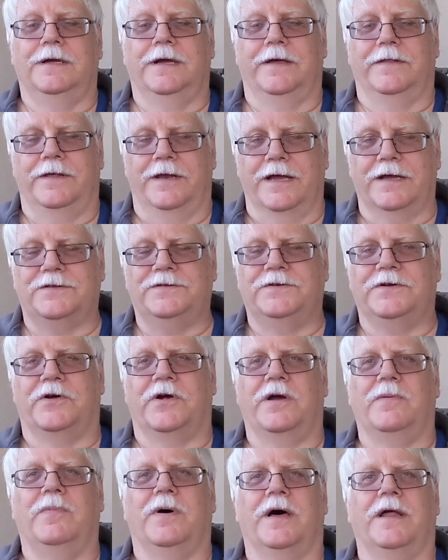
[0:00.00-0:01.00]
And the next
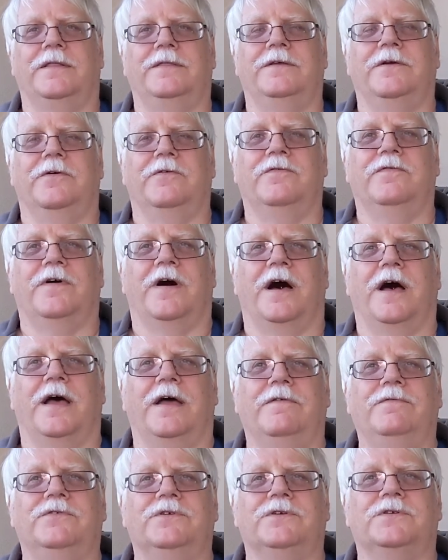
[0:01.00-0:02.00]
year I bought the
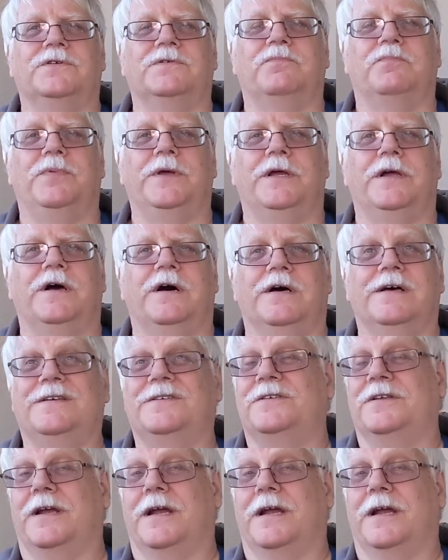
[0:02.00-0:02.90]
05 just because,